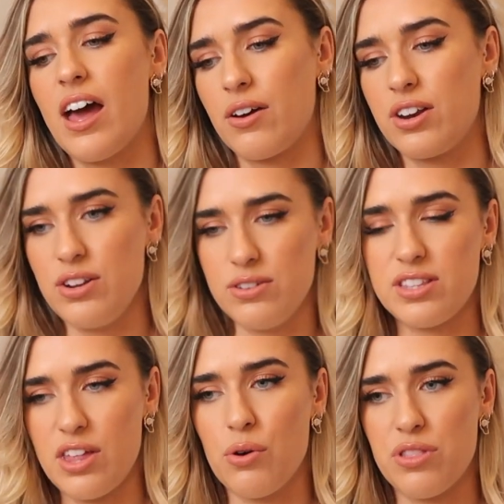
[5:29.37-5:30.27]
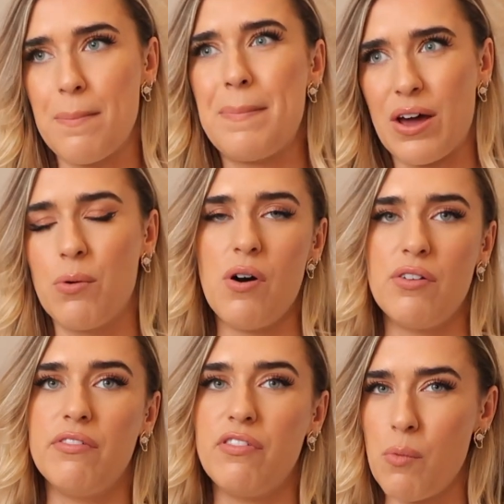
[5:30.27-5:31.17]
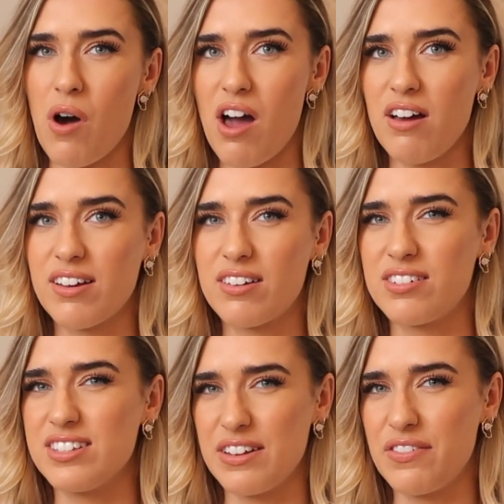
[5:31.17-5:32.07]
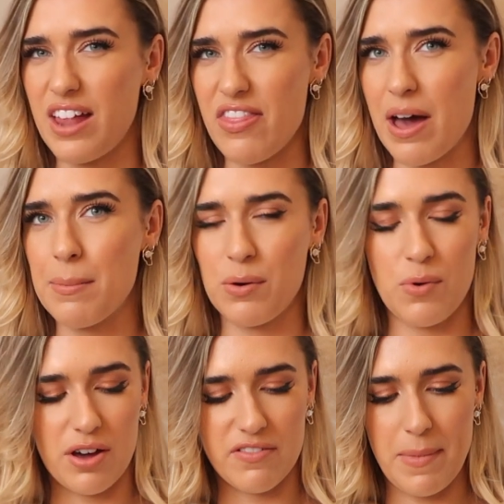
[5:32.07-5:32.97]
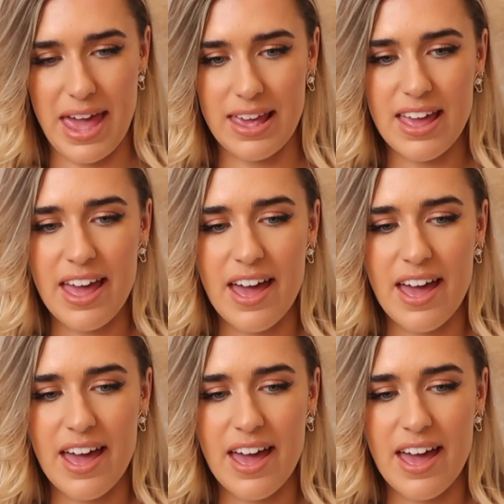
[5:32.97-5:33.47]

I'm going to use the other bigger one for work because I feel like that might work for me.